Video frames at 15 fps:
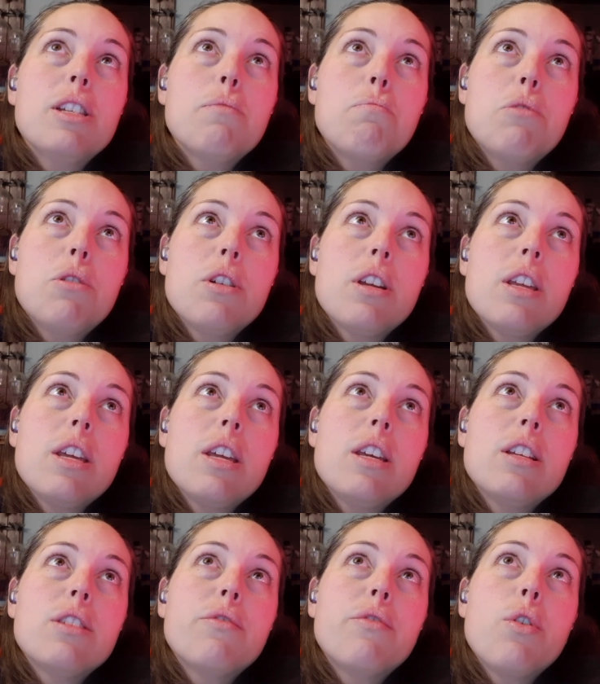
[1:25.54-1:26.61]
book
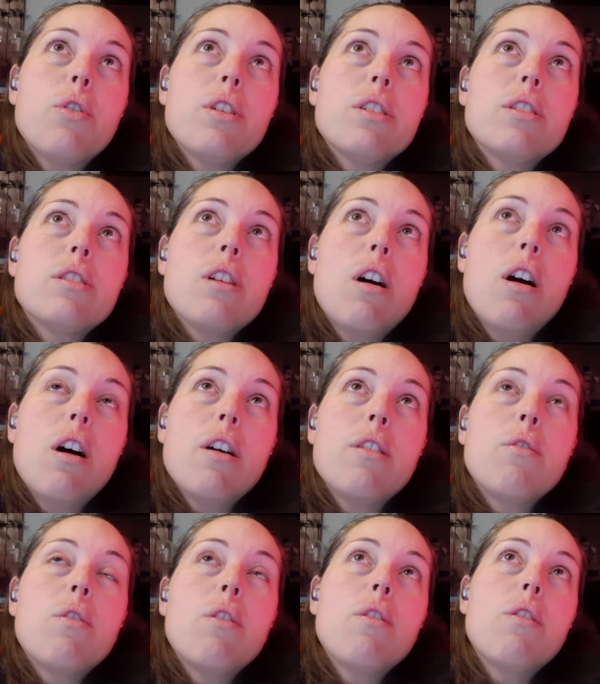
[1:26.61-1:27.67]
is focused
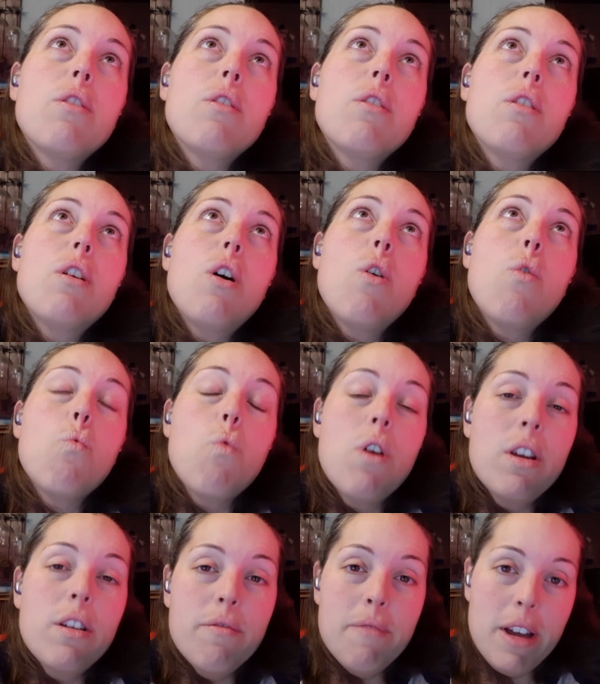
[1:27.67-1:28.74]
on
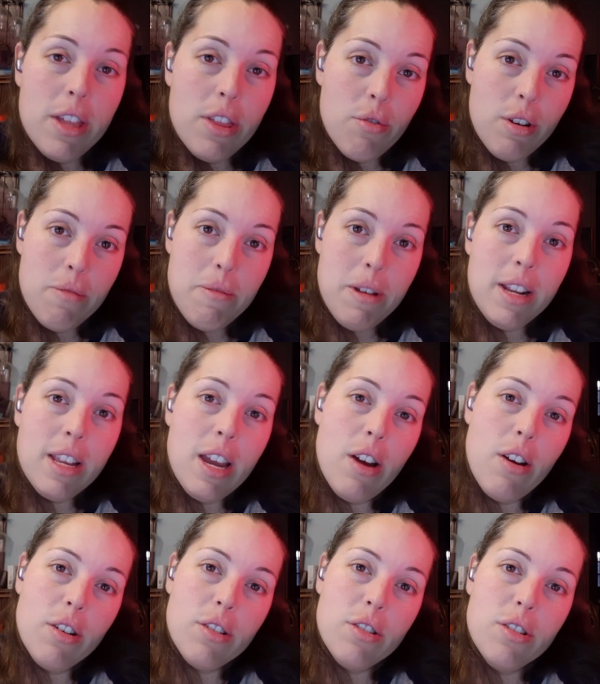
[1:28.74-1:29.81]
one of my three main
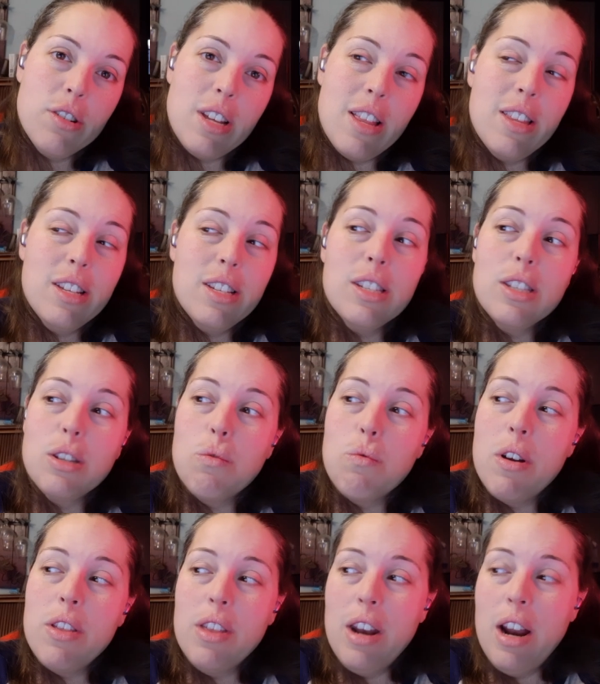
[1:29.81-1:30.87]
characters, and this is the
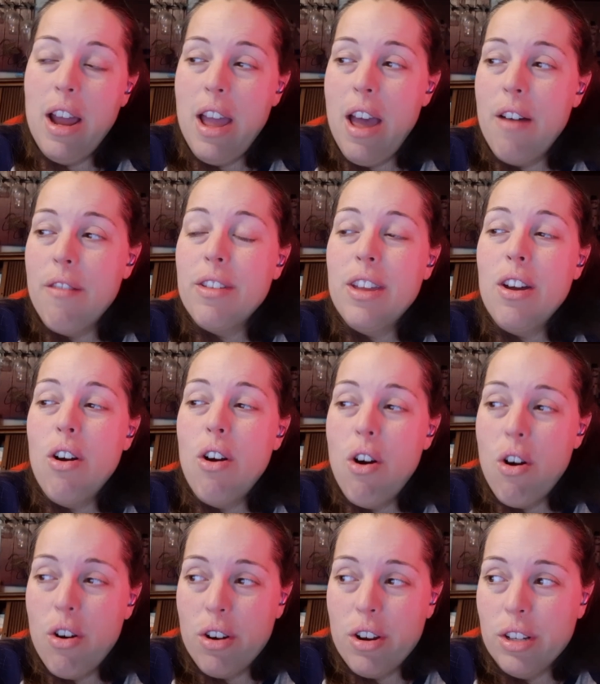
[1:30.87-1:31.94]
one that I have the
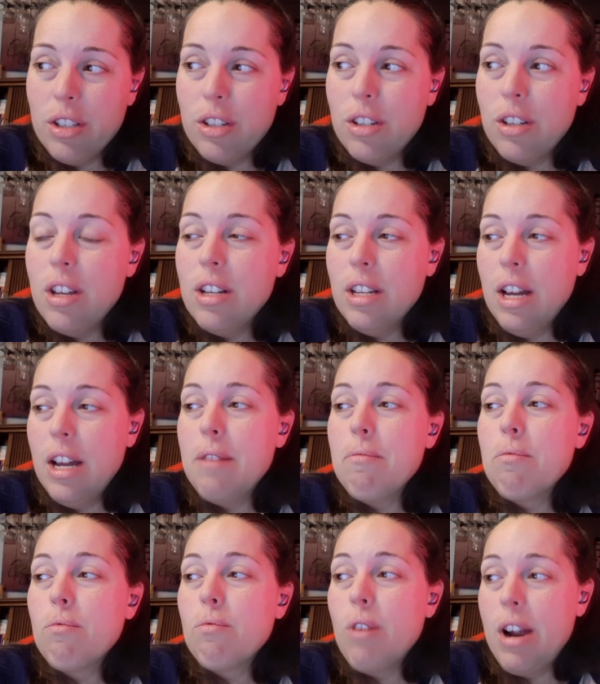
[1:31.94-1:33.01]
hardest
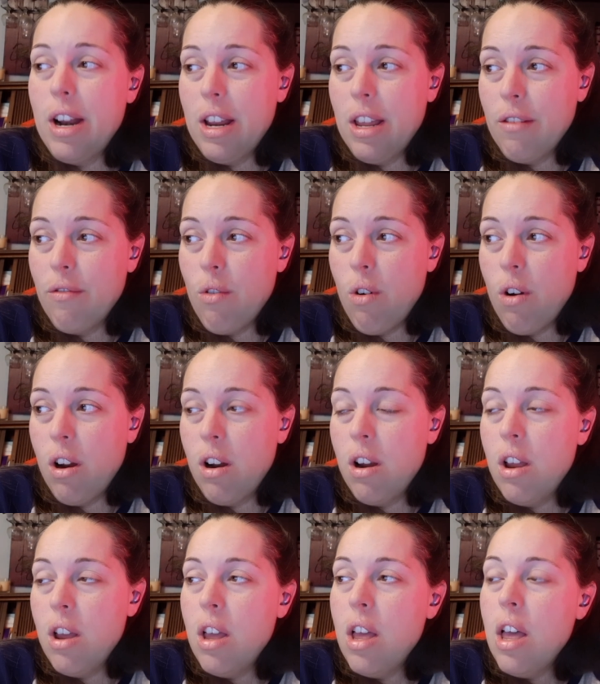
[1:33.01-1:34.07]
time writing for.
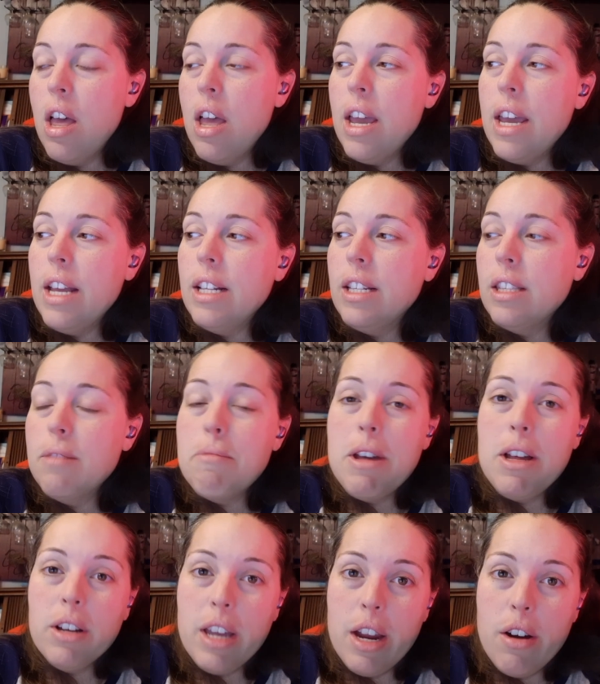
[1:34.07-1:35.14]
It's the
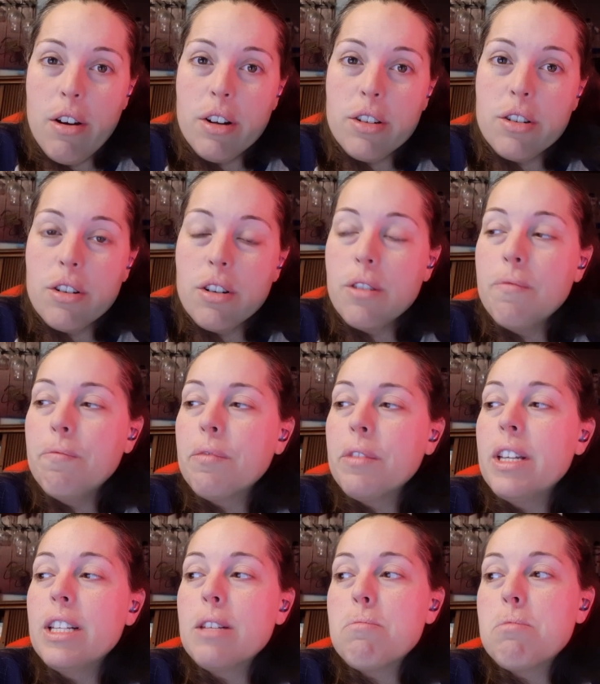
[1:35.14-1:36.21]
male character.
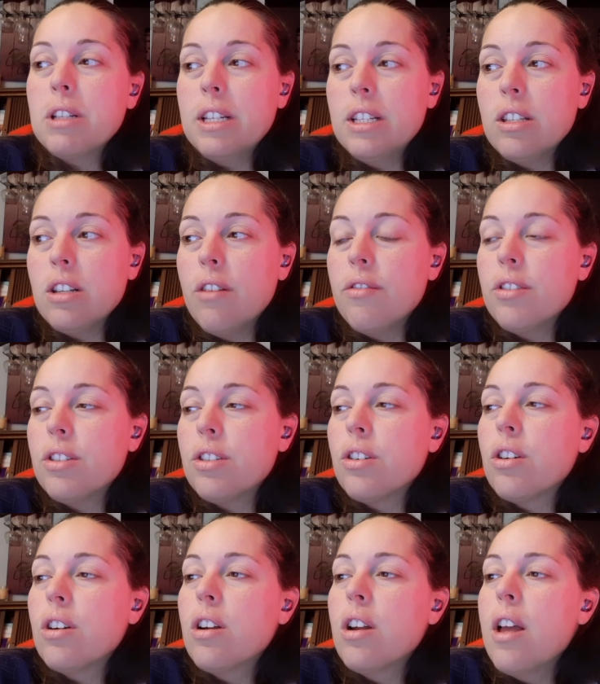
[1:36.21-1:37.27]
He's a police
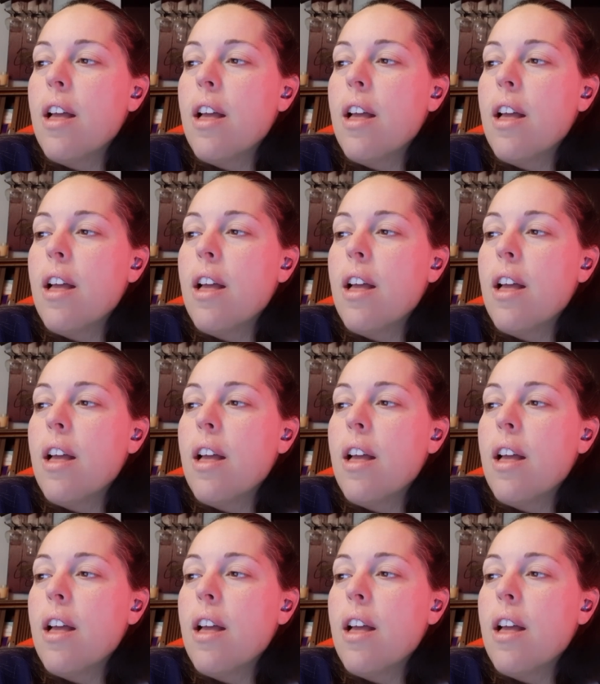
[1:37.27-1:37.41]
officer.